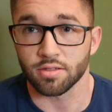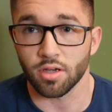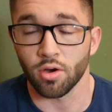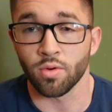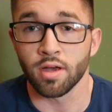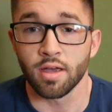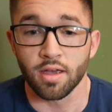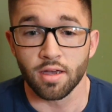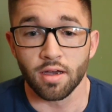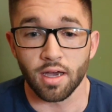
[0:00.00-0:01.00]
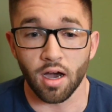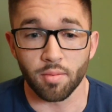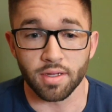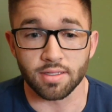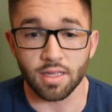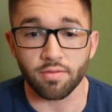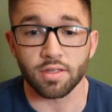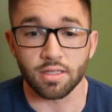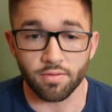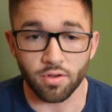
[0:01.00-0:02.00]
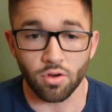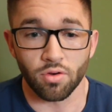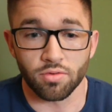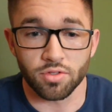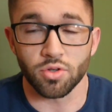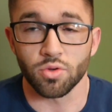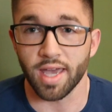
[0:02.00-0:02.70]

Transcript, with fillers: So um, it's definitely difficult